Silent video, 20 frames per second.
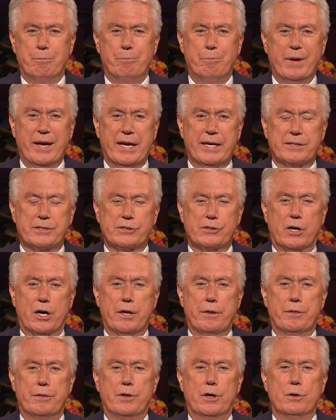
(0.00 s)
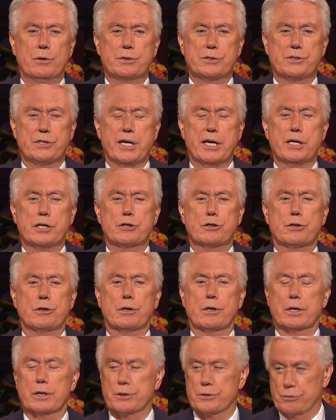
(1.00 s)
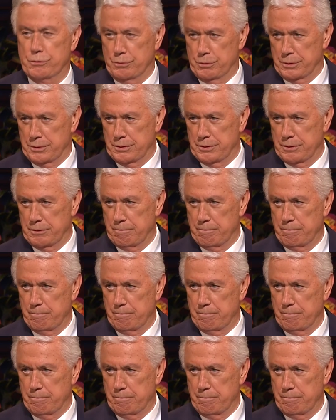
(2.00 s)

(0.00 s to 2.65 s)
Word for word: based on those eternal truths.